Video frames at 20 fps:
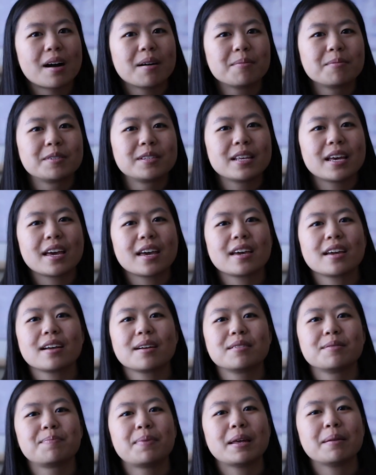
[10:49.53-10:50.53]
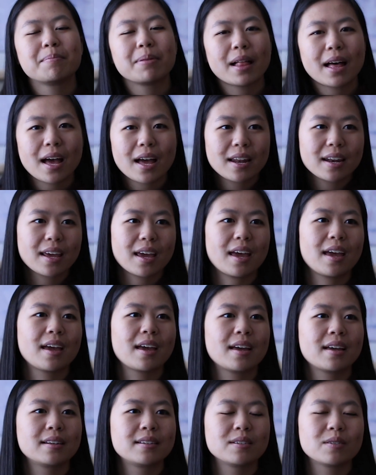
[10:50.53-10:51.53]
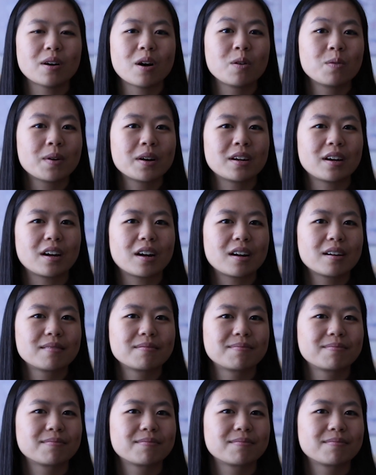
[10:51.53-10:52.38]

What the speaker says: I would say Ben Platt and Oh Wonder.